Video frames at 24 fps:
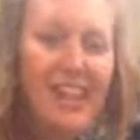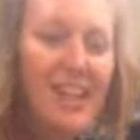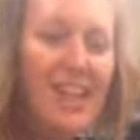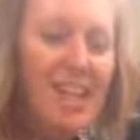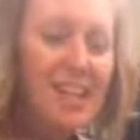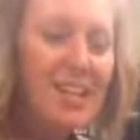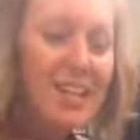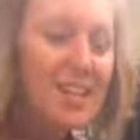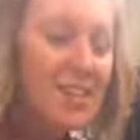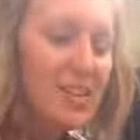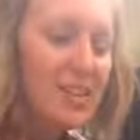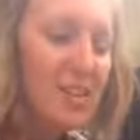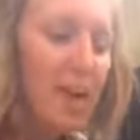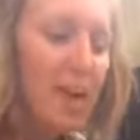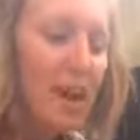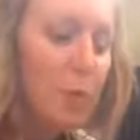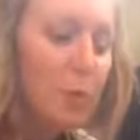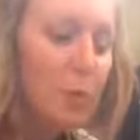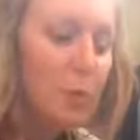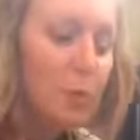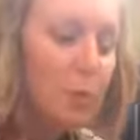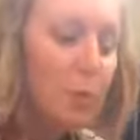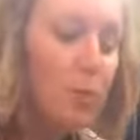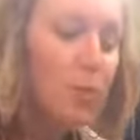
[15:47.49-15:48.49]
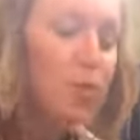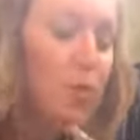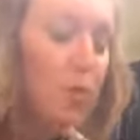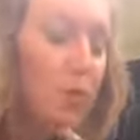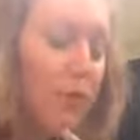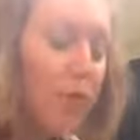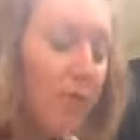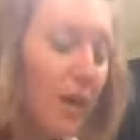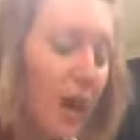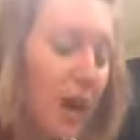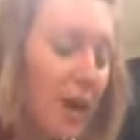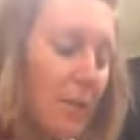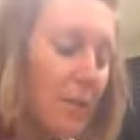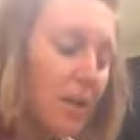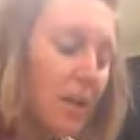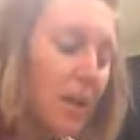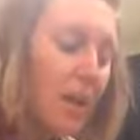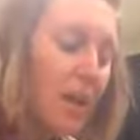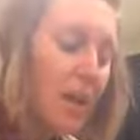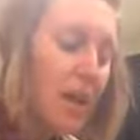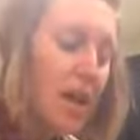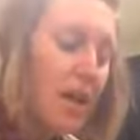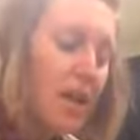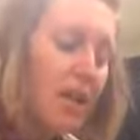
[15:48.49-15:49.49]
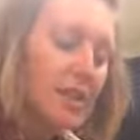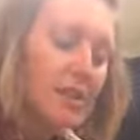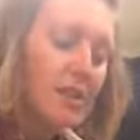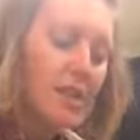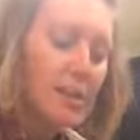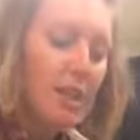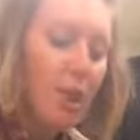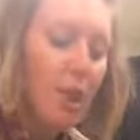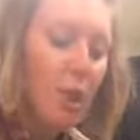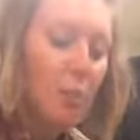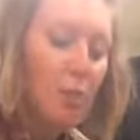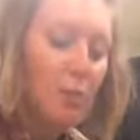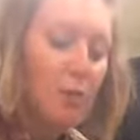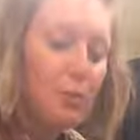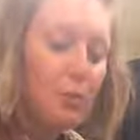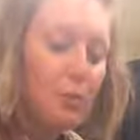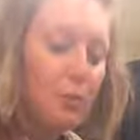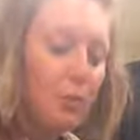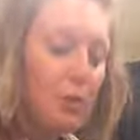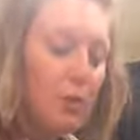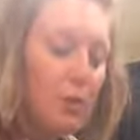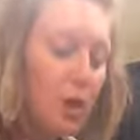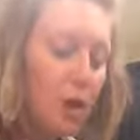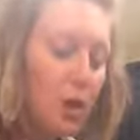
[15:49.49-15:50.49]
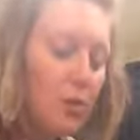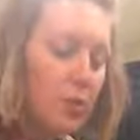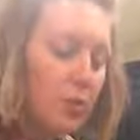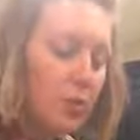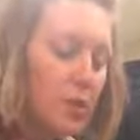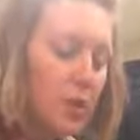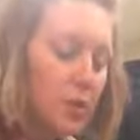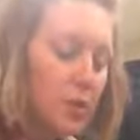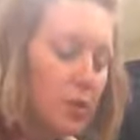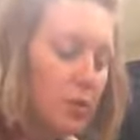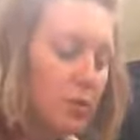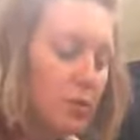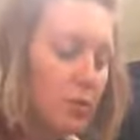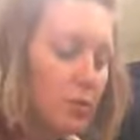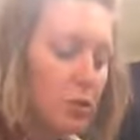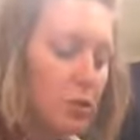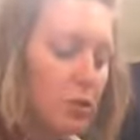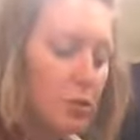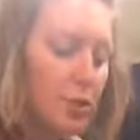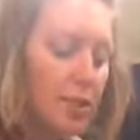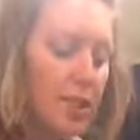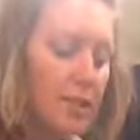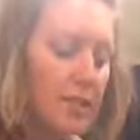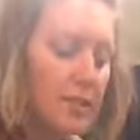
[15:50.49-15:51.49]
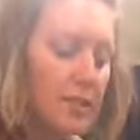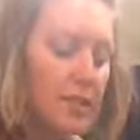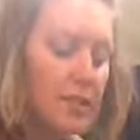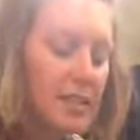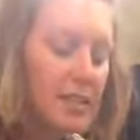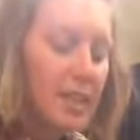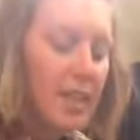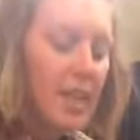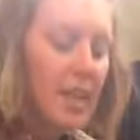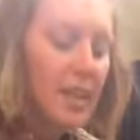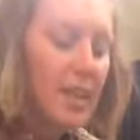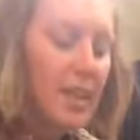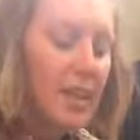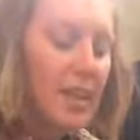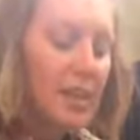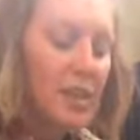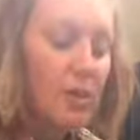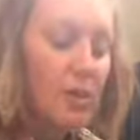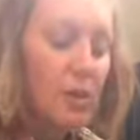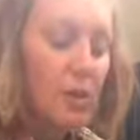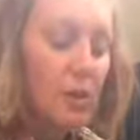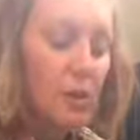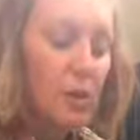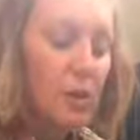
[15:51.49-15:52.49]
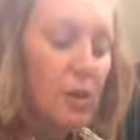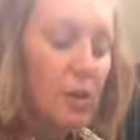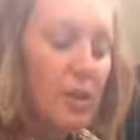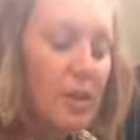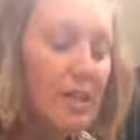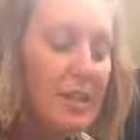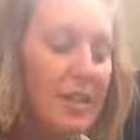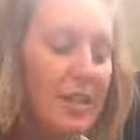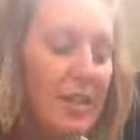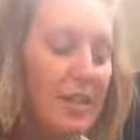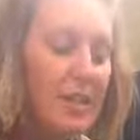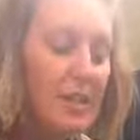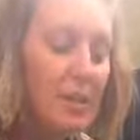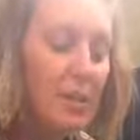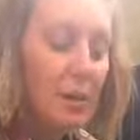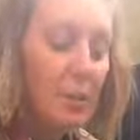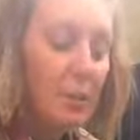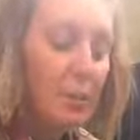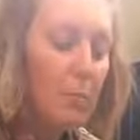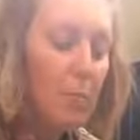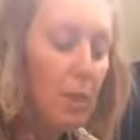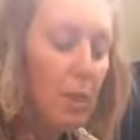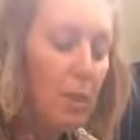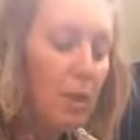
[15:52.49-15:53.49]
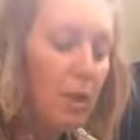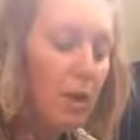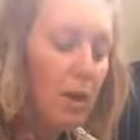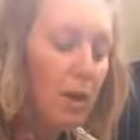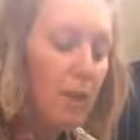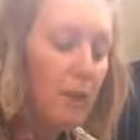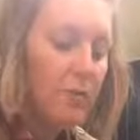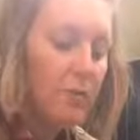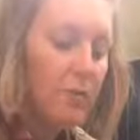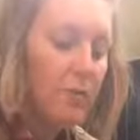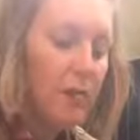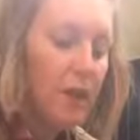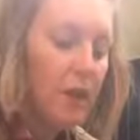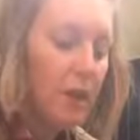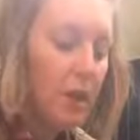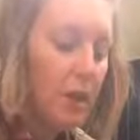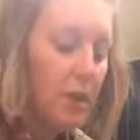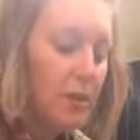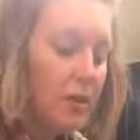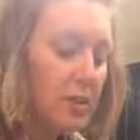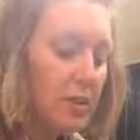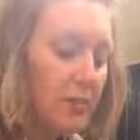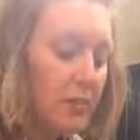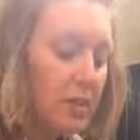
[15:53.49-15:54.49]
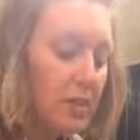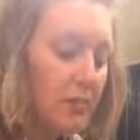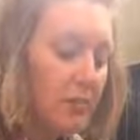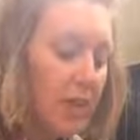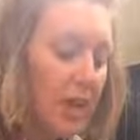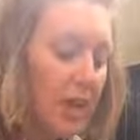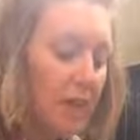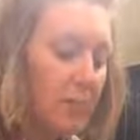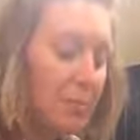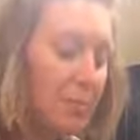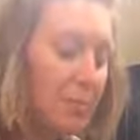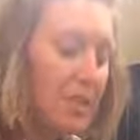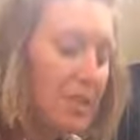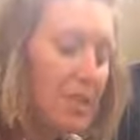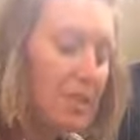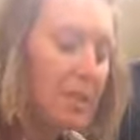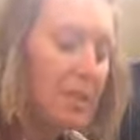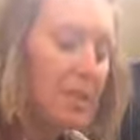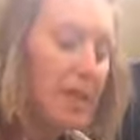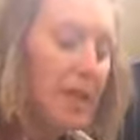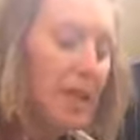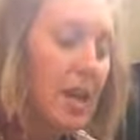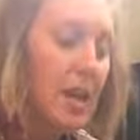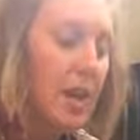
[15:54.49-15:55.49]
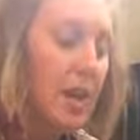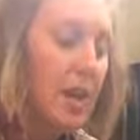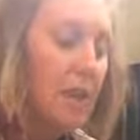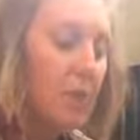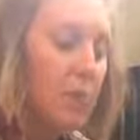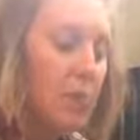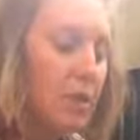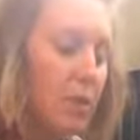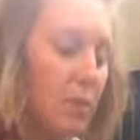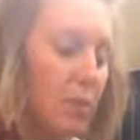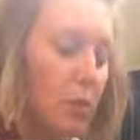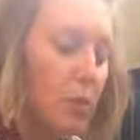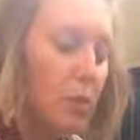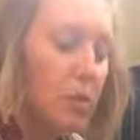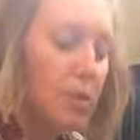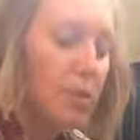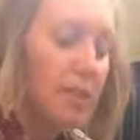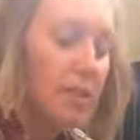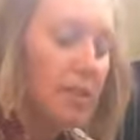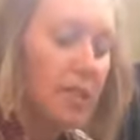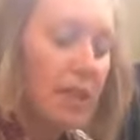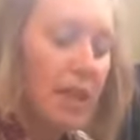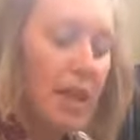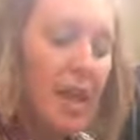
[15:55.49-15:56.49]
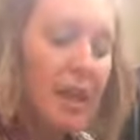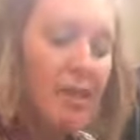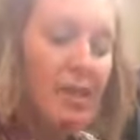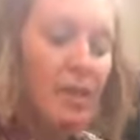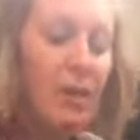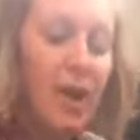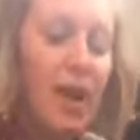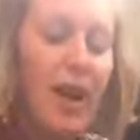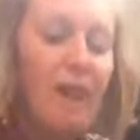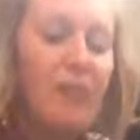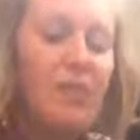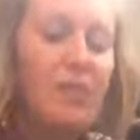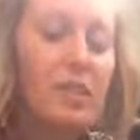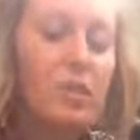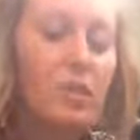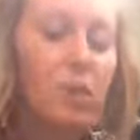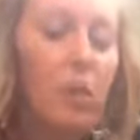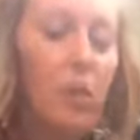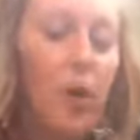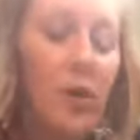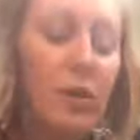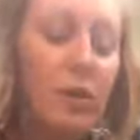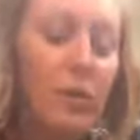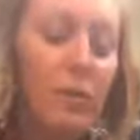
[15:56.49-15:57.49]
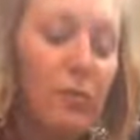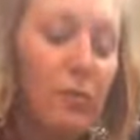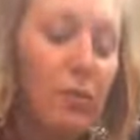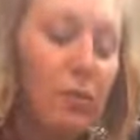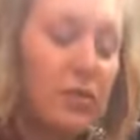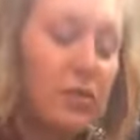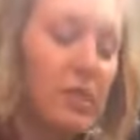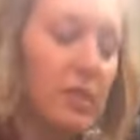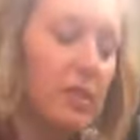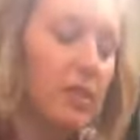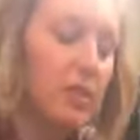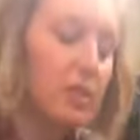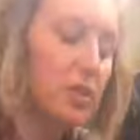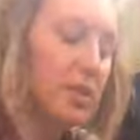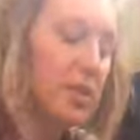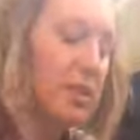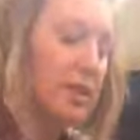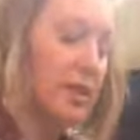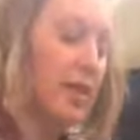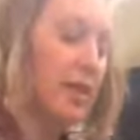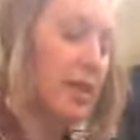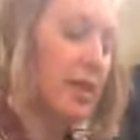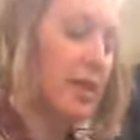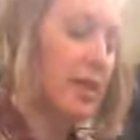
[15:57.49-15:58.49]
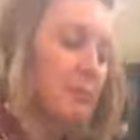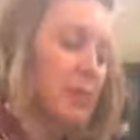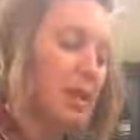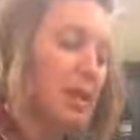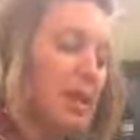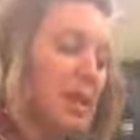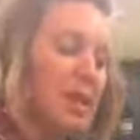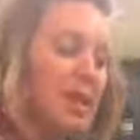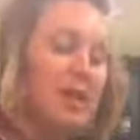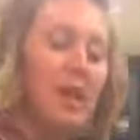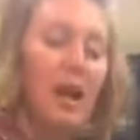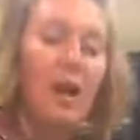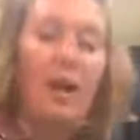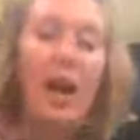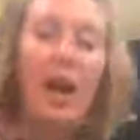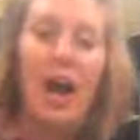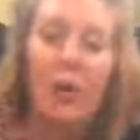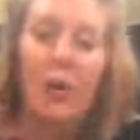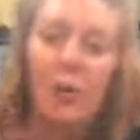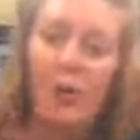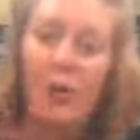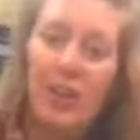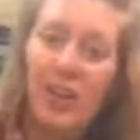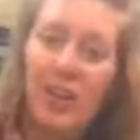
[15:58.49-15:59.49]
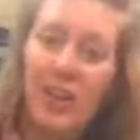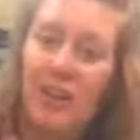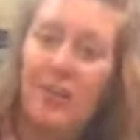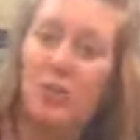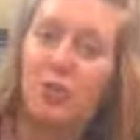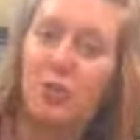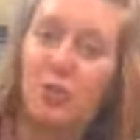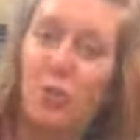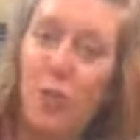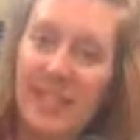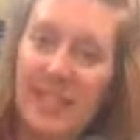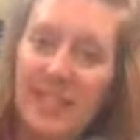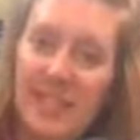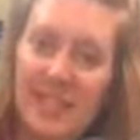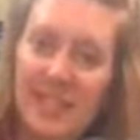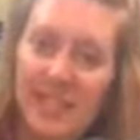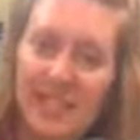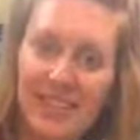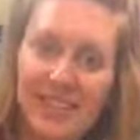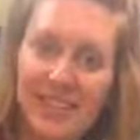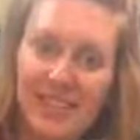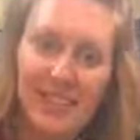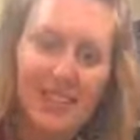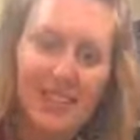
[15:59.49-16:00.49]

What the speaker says: It's going to help you boost your fiber. It's going to help you boost all those other nutrients that you need more of, like all the different vitamins and minerals, and you have this wonderful, delicious salad. Now, how are you going to dress it?